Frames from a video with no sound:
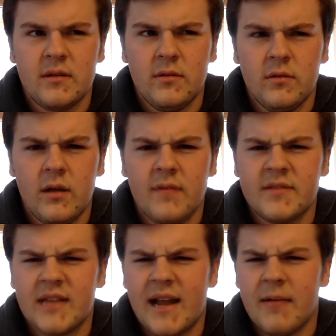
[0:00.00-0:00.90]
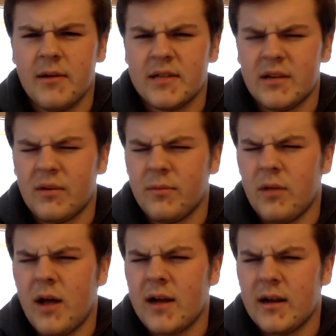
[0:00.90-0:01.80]
glove side, I want to say, or
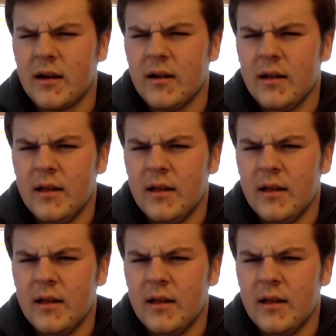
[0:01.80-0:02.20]
blocker.